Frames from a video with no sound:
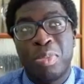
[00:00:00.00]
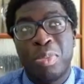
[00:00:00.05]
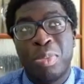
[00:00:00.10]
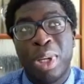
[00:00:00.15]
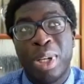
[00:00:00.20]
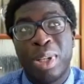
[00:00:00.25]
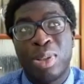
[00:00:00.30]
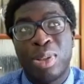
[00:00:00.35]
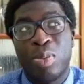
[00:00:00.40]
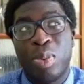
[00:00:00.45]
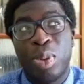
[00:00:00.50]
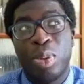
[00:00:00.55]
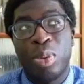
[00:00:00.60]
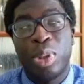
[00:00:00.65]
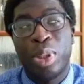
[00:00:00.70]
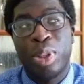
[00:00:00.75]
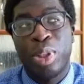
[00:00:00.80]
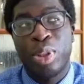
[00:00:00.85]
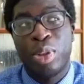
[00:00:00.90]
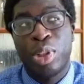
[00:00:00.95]
but we all
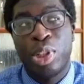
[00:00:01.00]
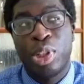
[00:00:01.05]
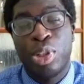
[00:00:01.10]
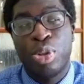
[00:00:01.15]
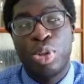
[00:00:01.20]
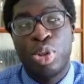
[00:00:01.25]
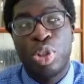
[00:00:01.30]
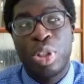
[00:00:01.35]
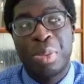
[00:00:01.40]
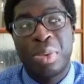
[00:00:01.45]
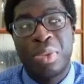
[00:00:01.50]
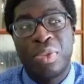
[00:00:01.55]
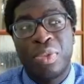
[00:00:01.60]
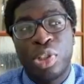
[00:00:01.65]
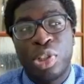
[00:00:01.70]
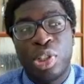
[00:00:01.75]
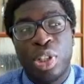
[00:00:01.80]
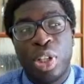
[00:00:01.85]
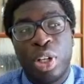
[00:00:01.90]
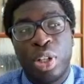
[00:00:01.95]
know you're a huge jump
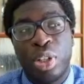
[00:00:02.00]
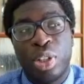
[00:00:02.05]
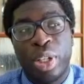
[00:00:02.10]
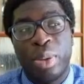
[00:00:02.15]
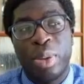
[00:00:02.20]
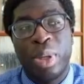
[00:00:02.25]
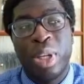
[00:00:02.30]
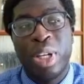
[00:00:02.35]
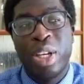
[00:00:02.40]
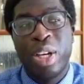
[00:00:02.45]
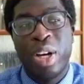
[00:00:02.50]
aficionado.